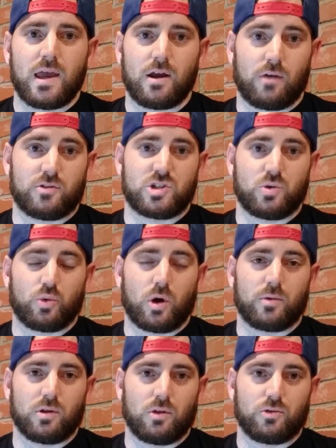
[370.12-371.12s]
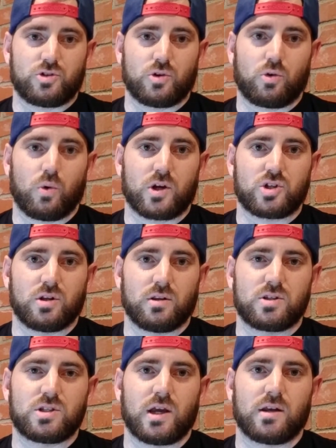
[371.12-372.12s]
And obviously with Robbie Lawler, there's no question in
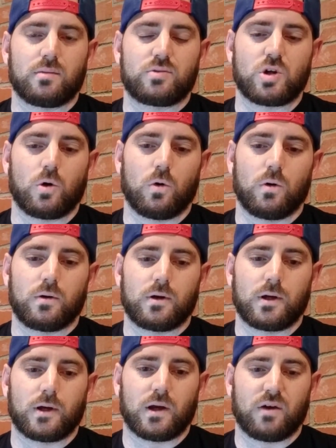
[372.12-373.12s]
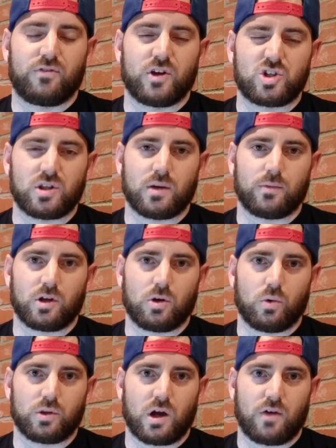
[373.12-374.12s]
the stand-up. So officially I'm going to
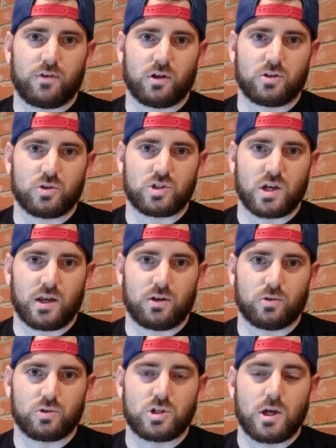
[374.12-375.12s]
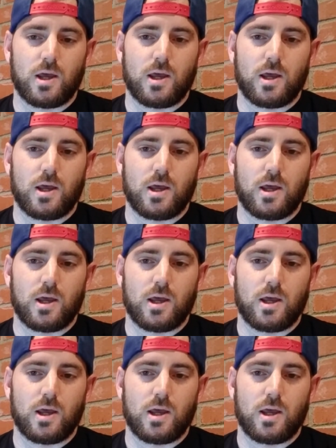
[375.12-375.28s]
go with Rafael dos Anjos